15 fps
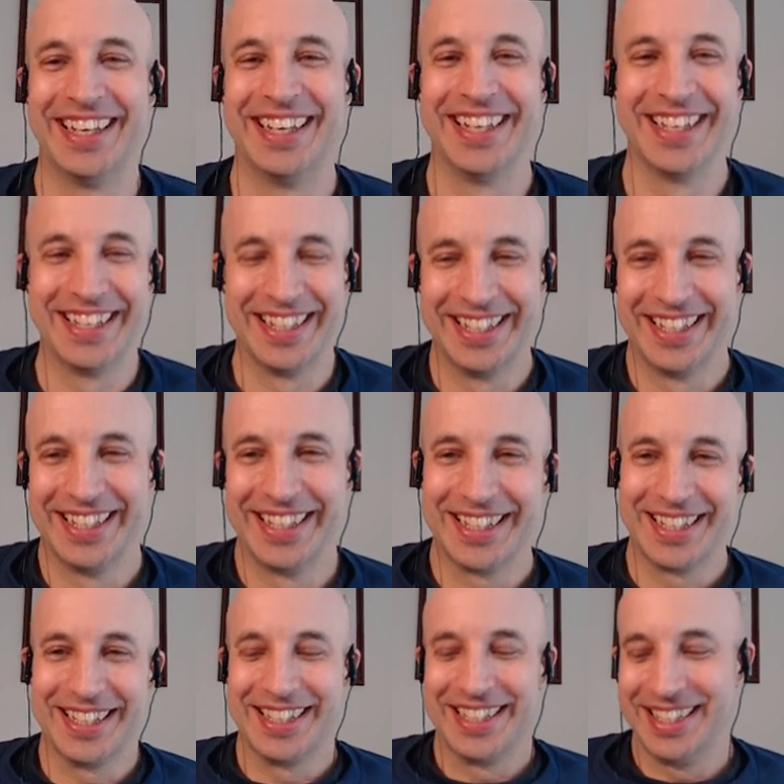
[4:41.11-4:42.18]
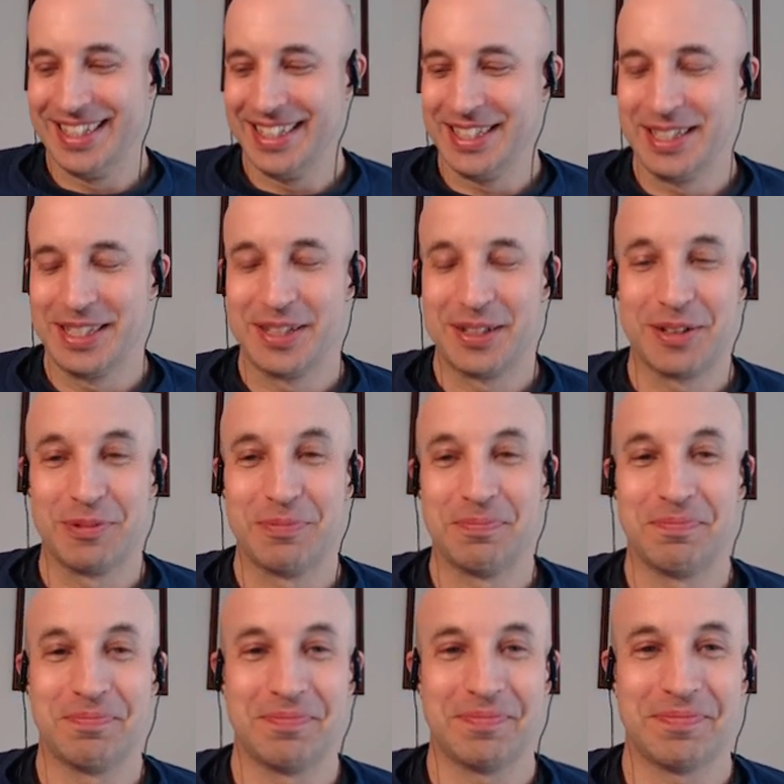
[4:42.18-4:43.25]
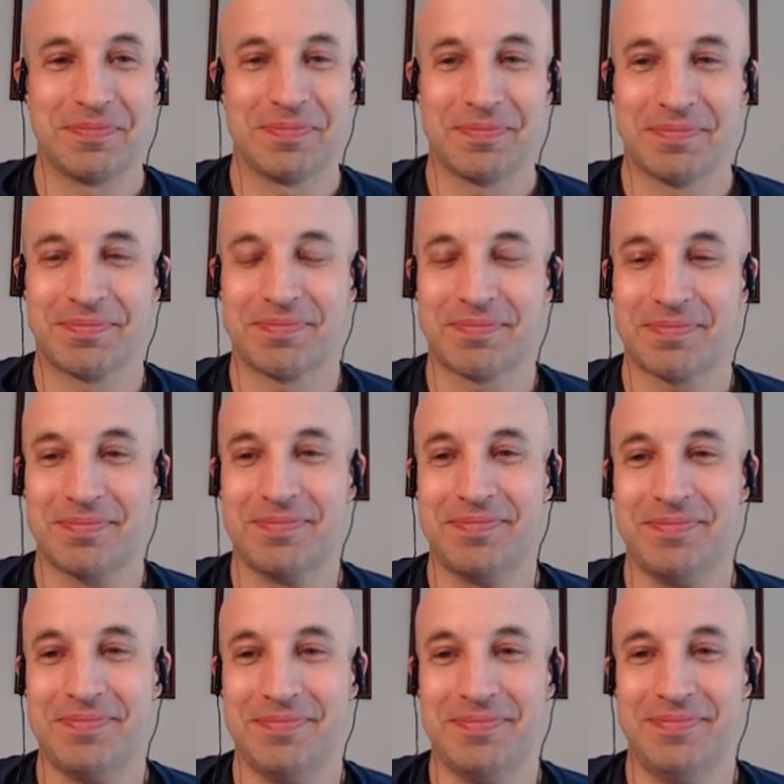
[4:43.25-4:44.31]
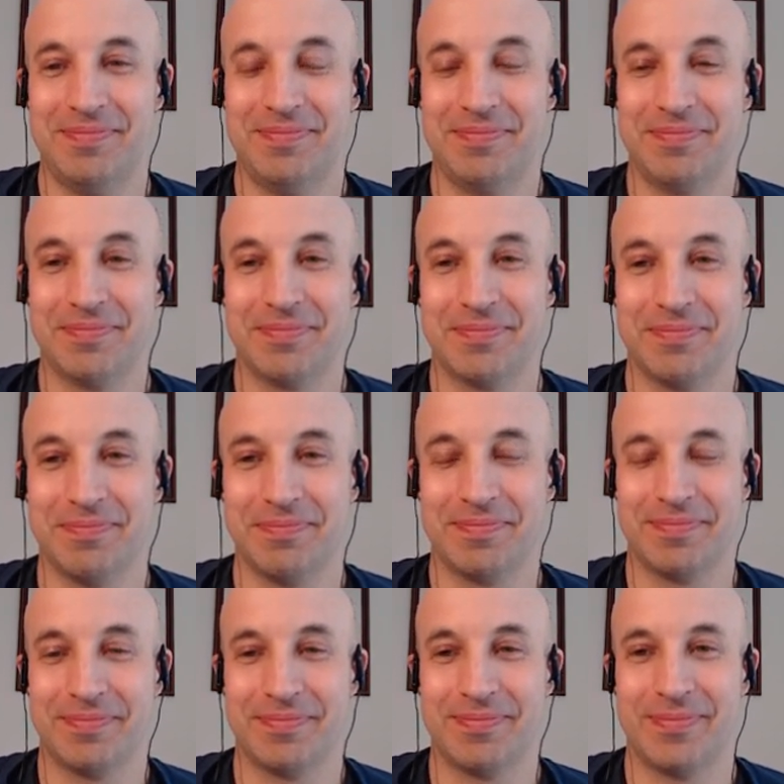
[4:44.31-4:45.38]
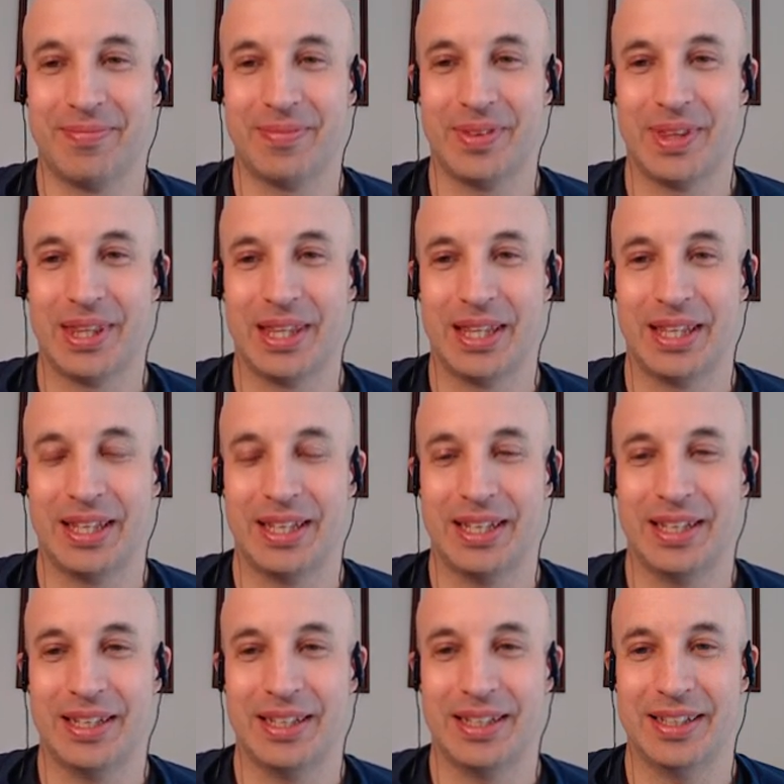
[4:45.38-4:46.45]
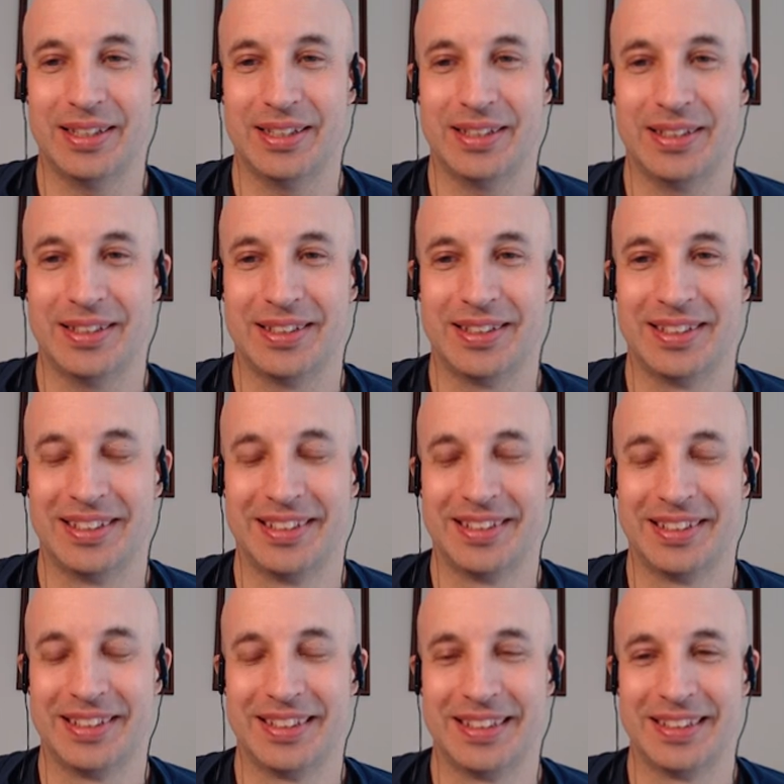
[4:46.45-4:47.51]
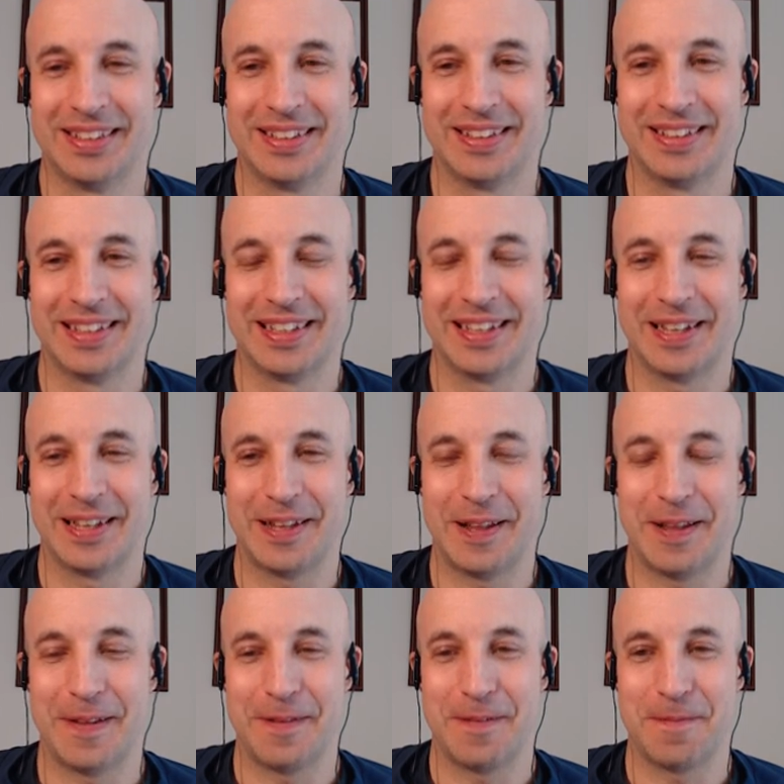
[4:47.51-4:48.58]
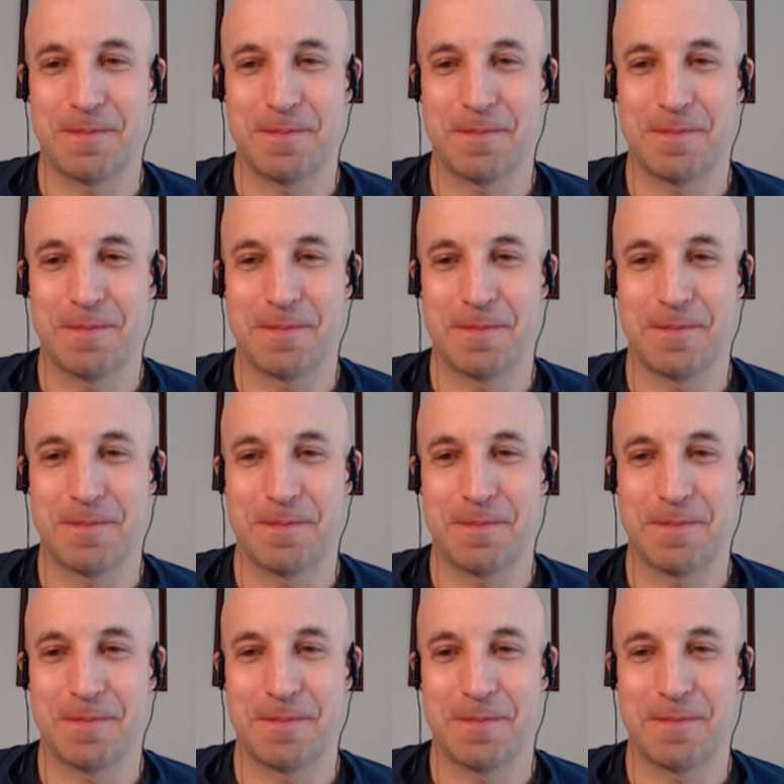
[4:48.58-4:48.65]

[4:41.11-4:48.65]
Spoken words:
[no speech]